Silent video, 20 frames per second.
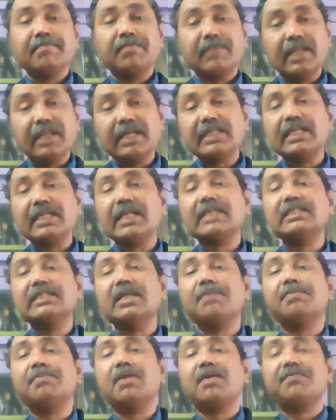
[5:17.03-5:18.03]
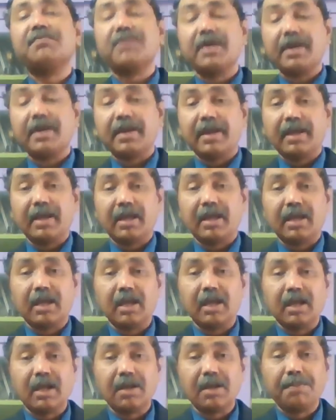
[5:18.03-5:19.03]
That is an example of
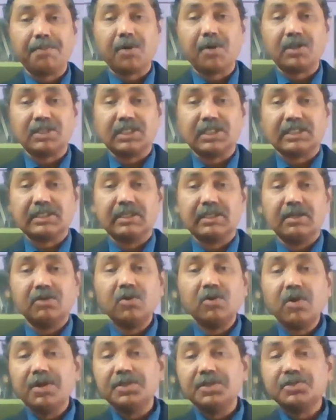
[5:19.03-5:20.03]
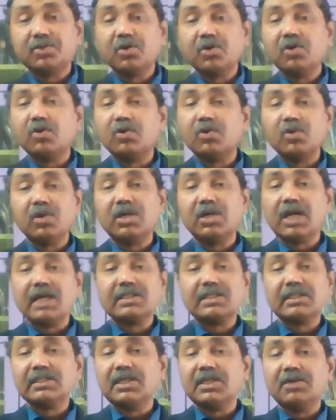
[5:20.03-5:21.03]
a project. ISRO and
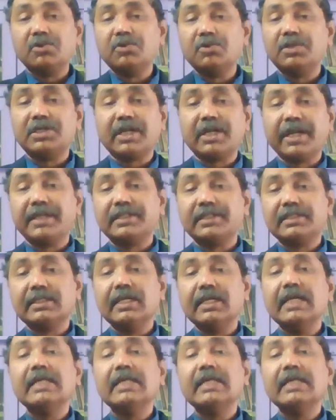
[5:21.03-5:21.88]
NASA they do it right.